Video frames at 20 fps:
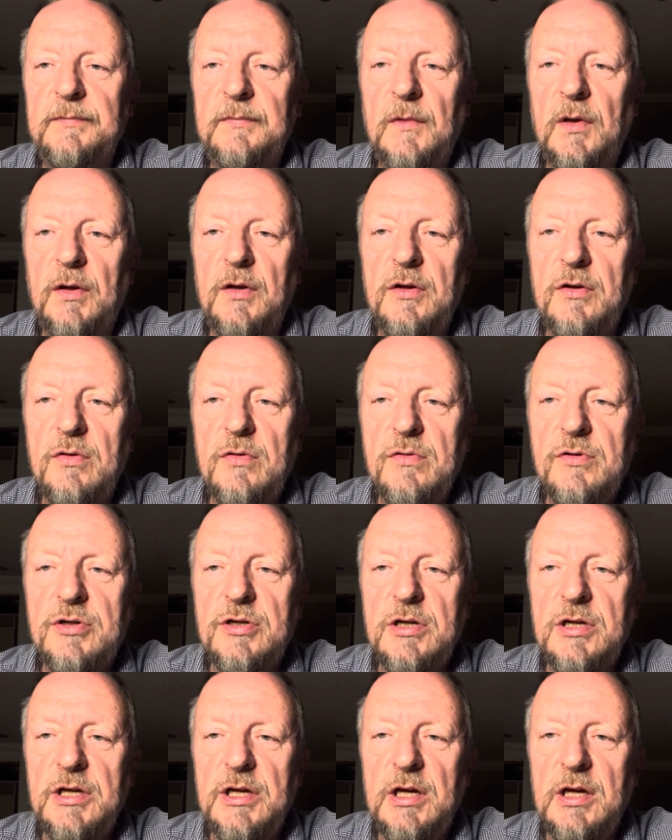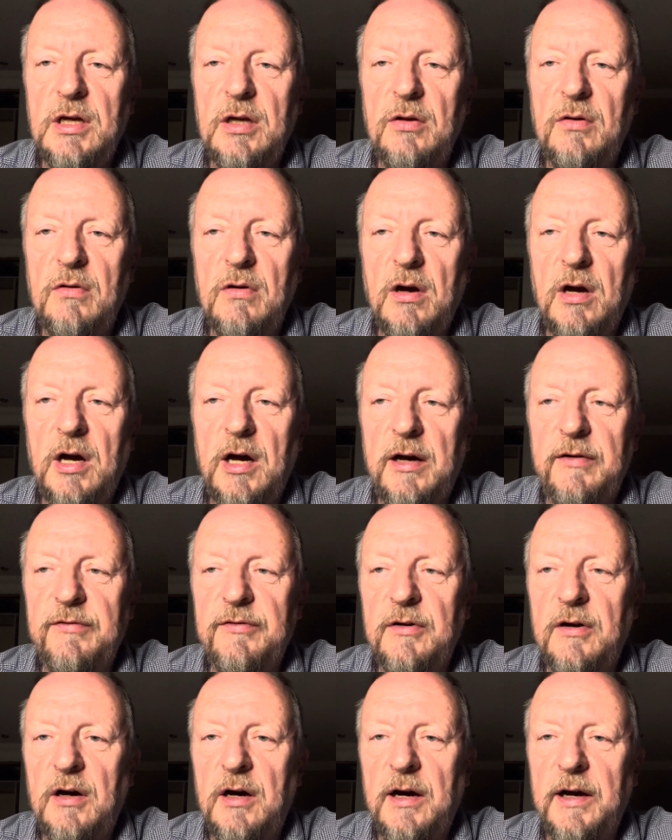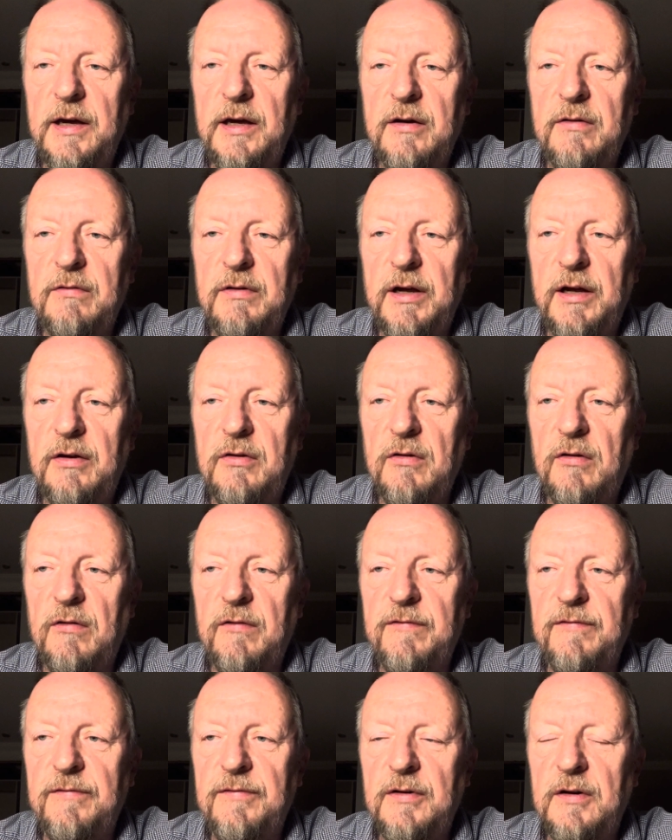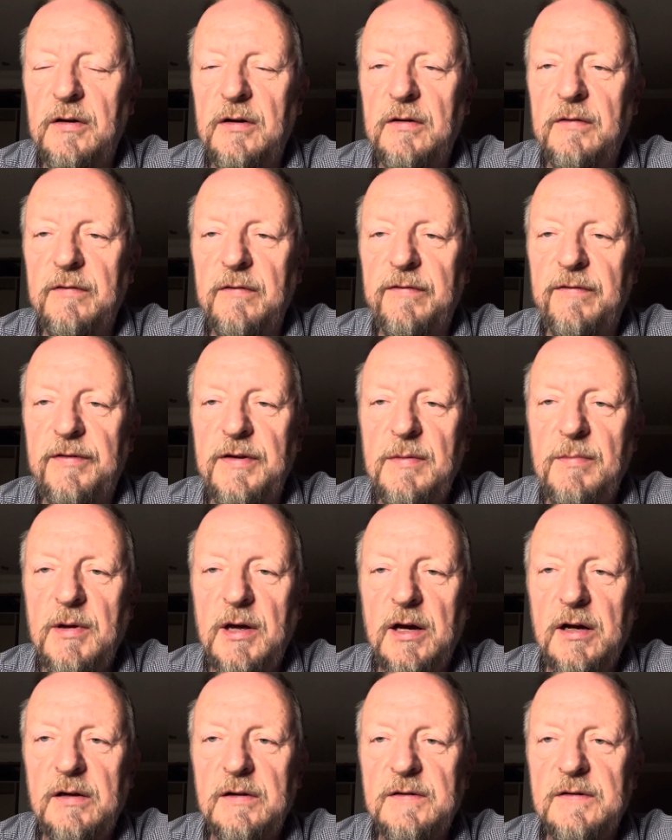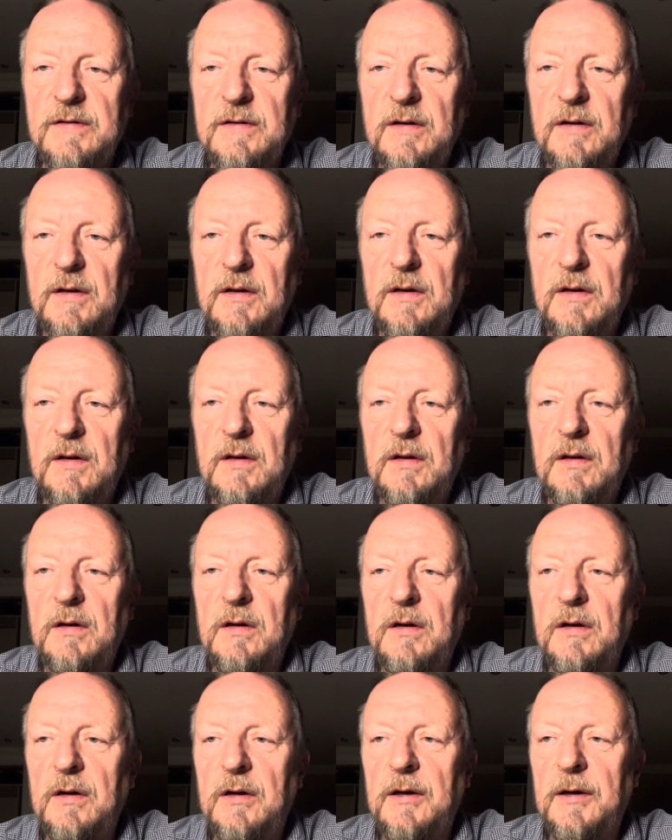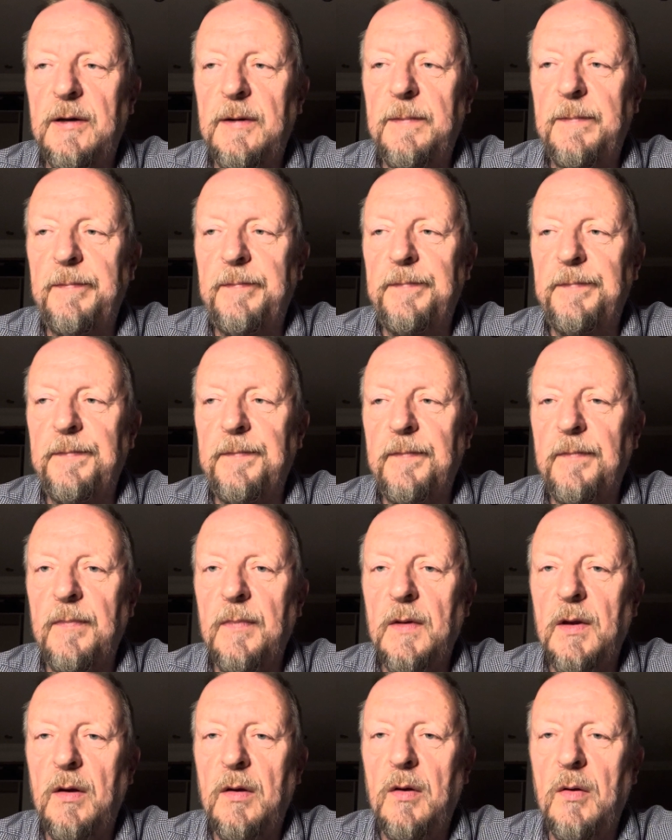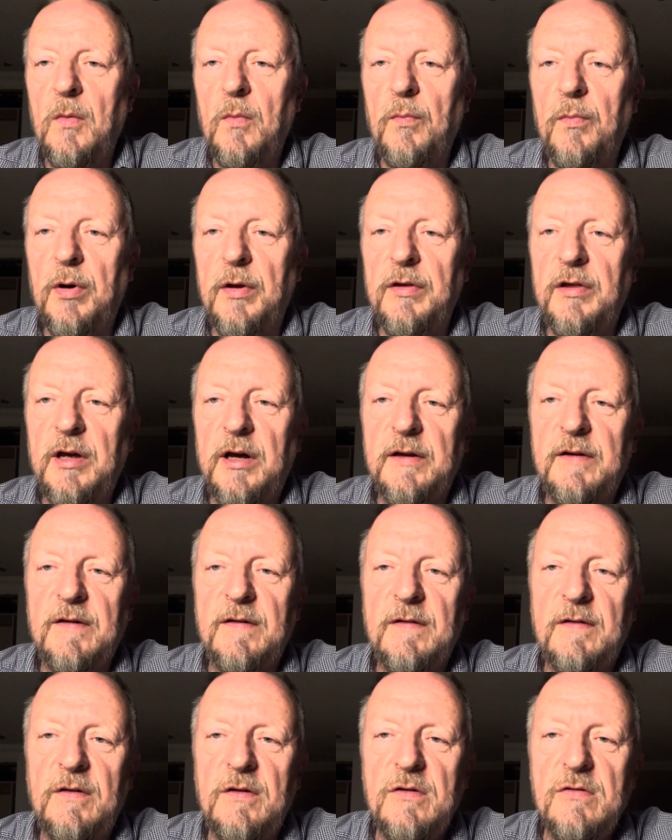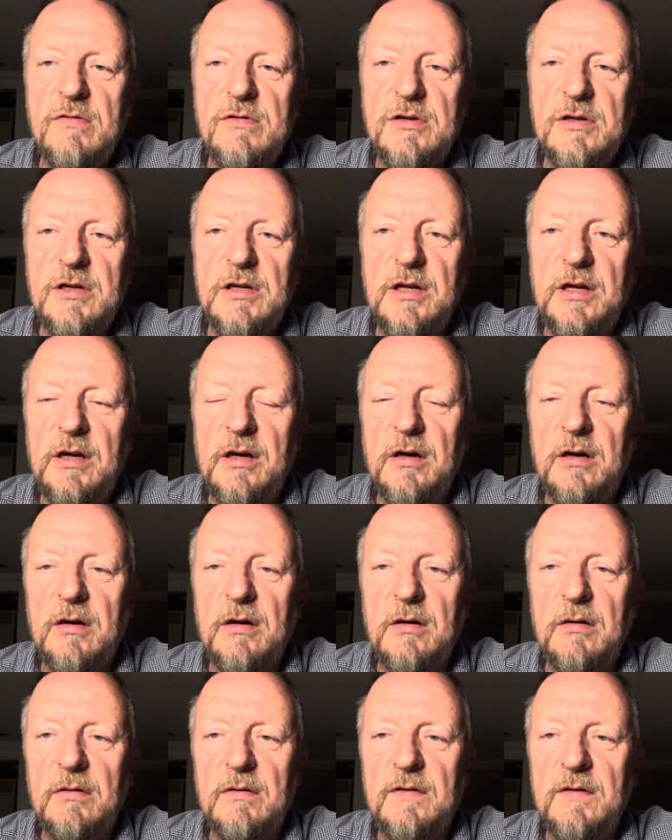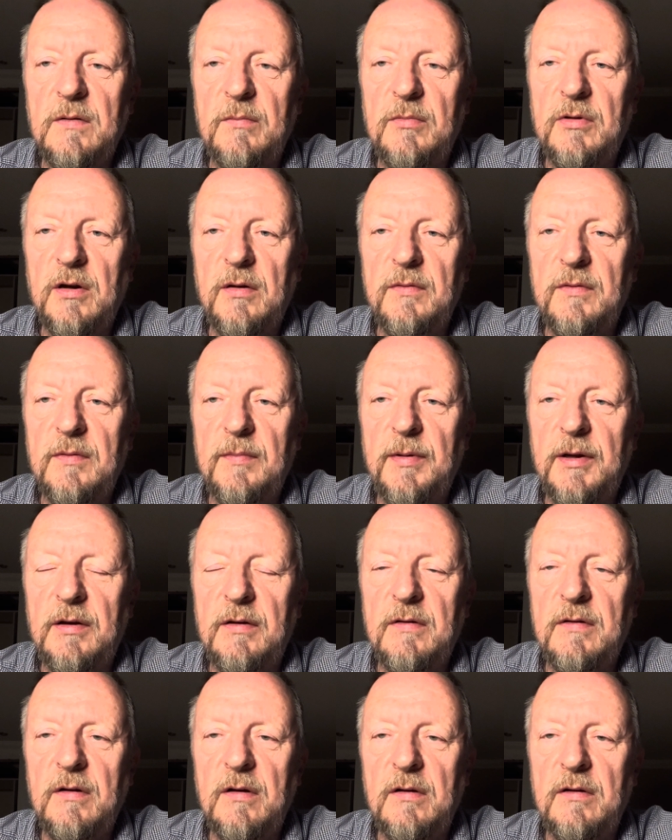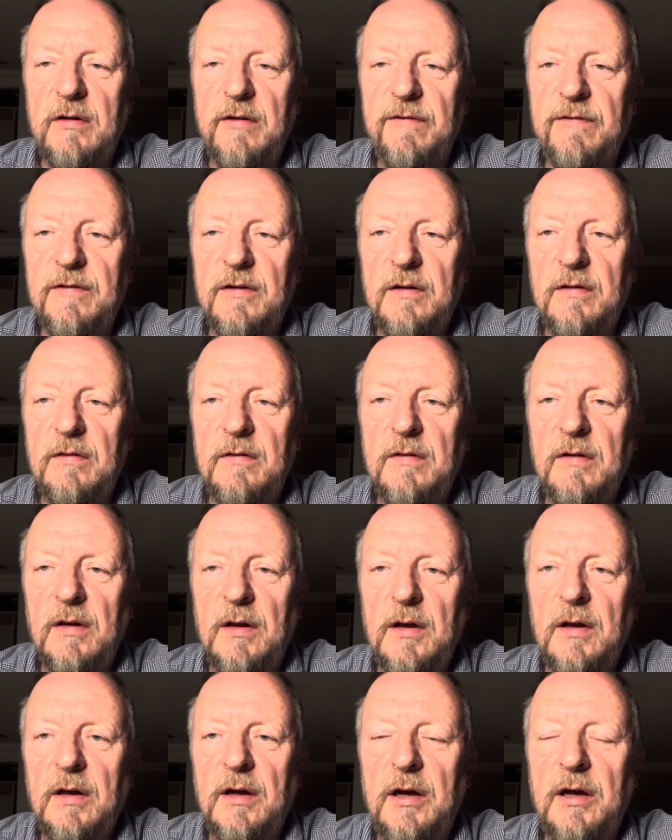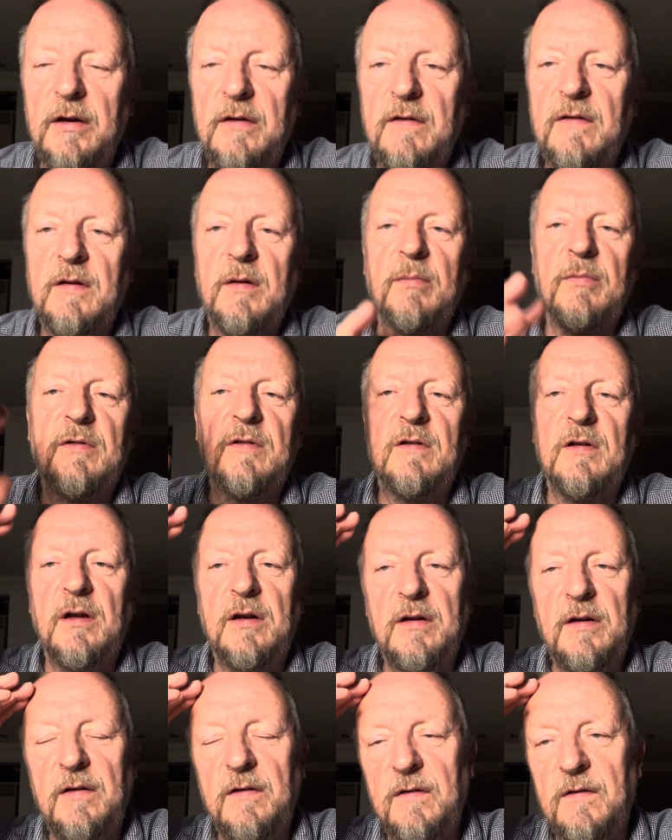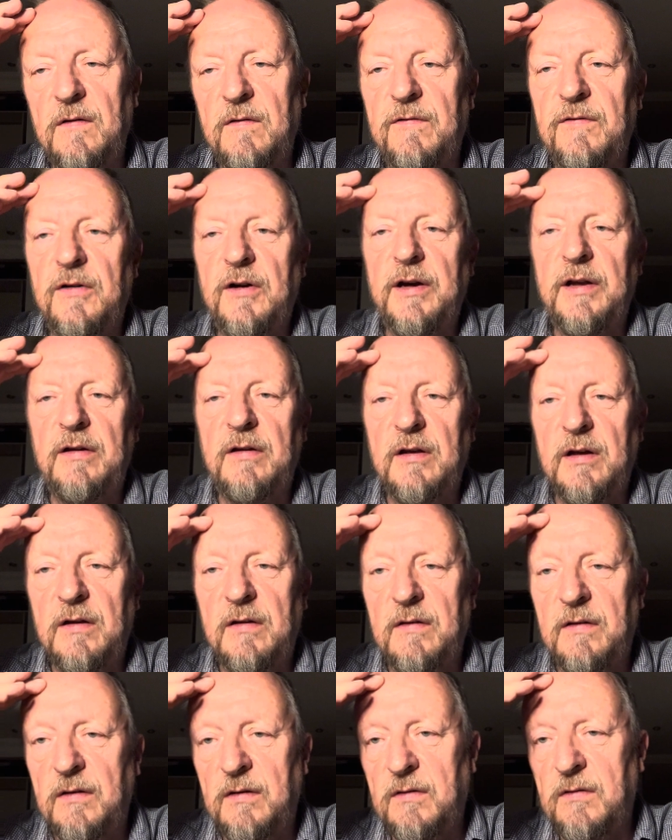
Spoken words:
Usually you have a higher rate of females, but that's usually sometimes a bit different. In some studies you find that